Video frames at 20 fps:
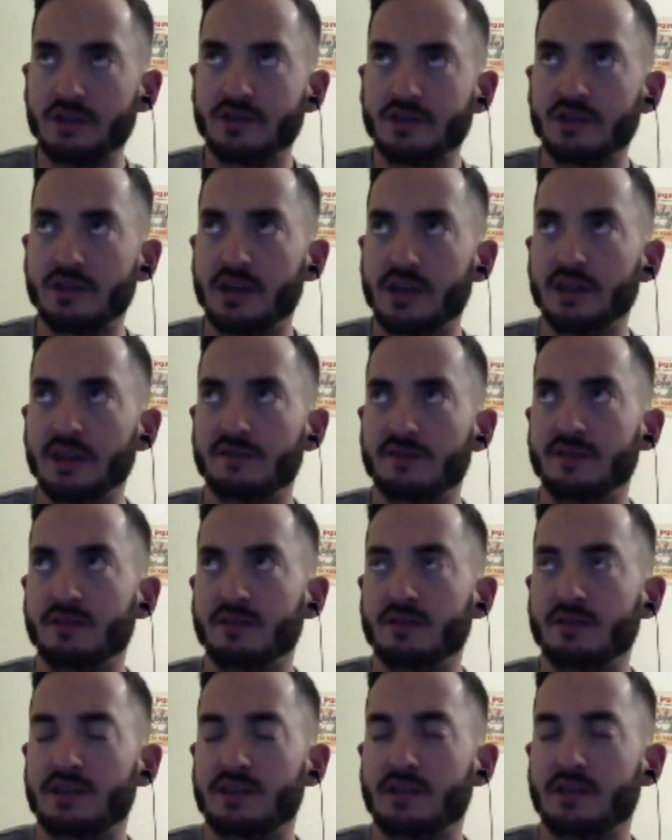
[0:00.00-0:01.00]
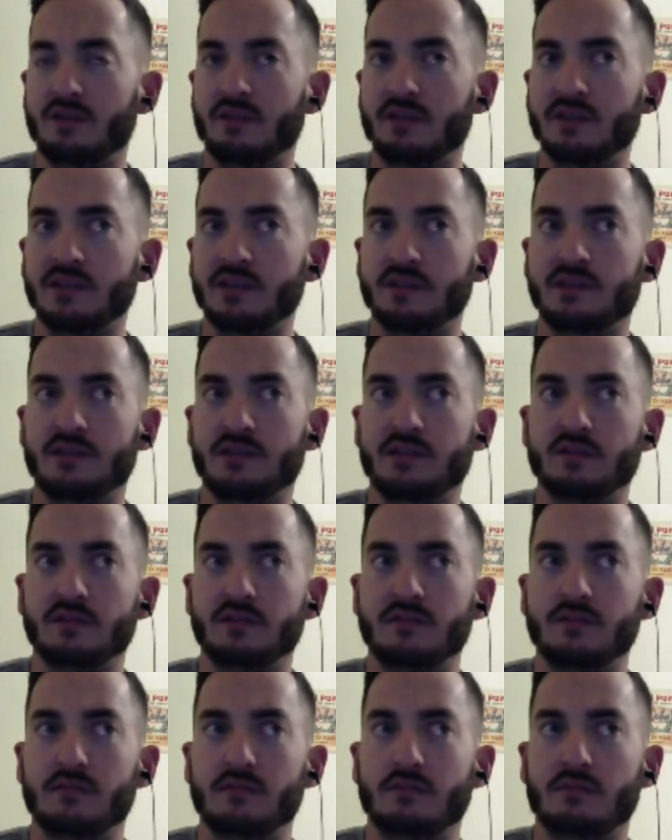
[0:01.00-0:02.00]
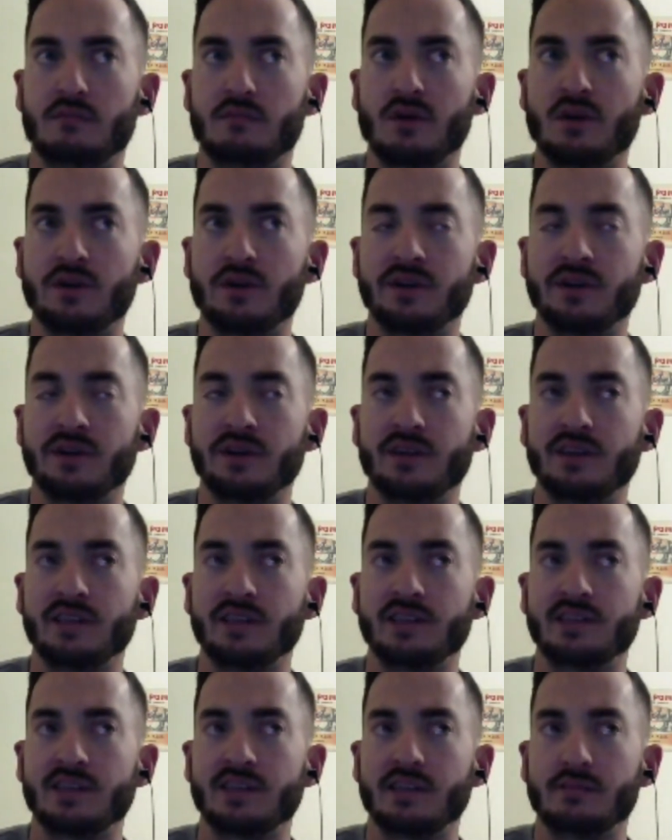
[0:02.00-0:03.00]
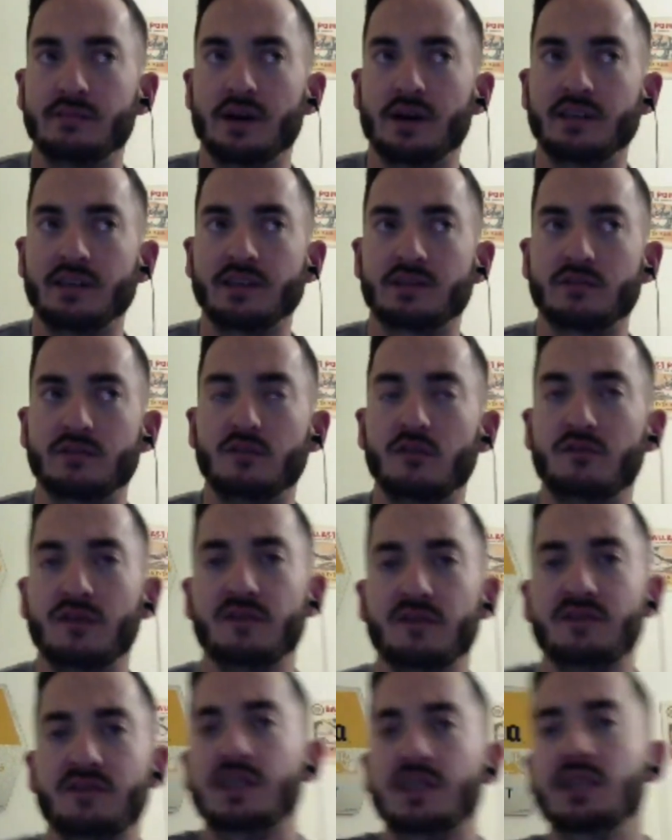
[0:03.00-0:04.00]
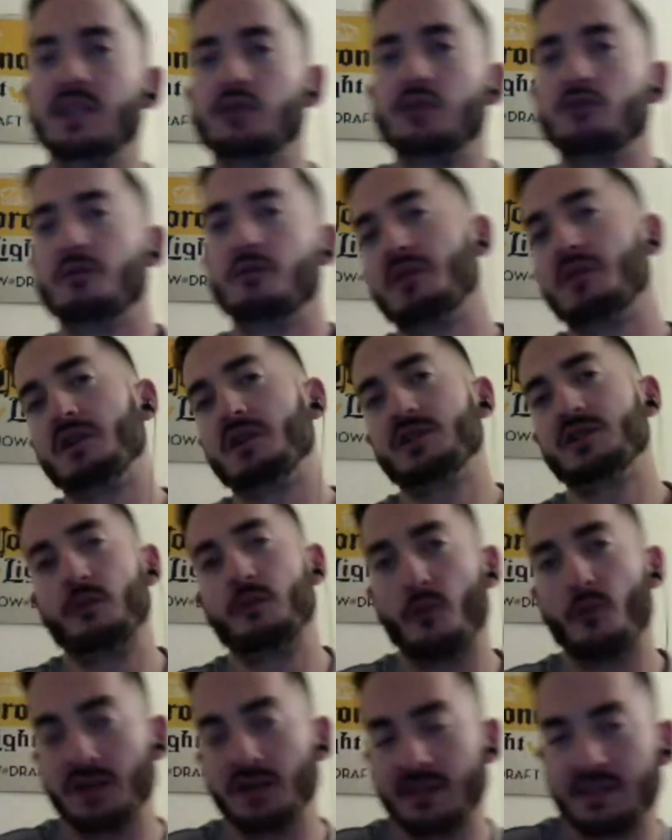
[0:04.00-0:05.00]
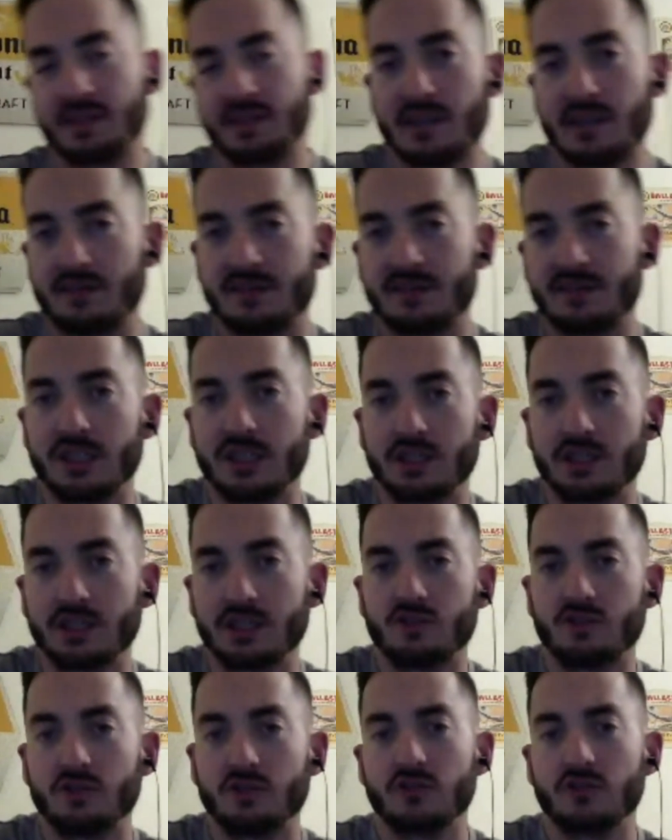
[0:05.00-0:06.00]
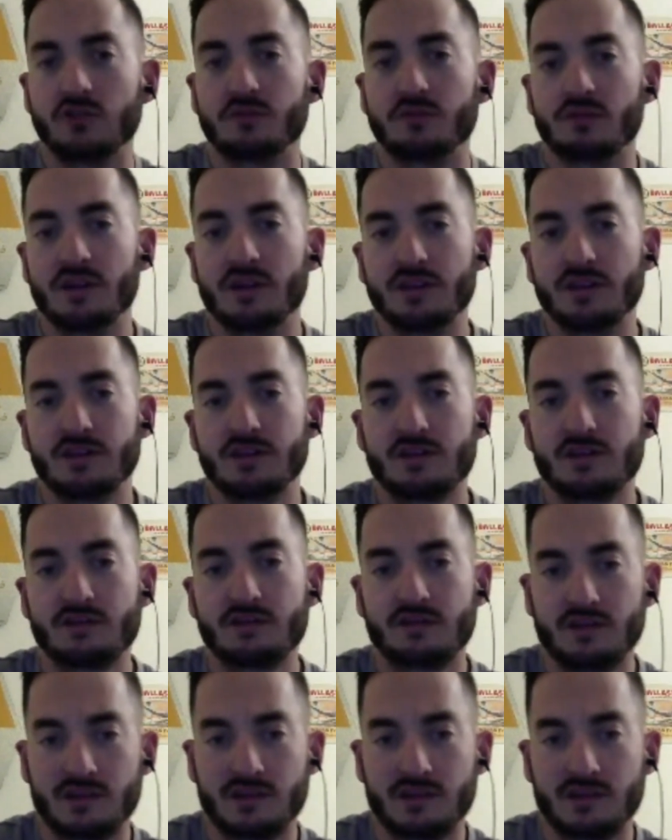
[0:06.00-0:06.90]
on that, if you were curious, Martin is a minus 215 to a plus 170 to Moraes.